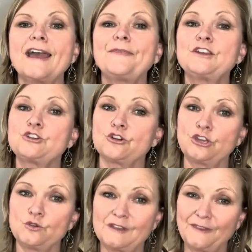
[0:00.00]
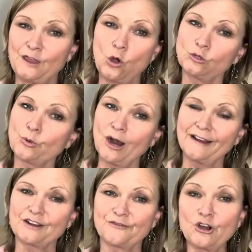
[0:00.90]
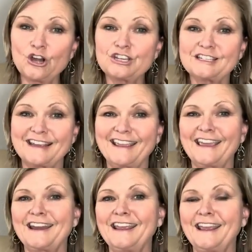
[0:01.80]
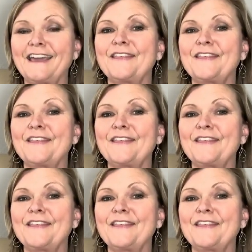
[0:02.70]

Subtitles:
that you're using the old product first and getting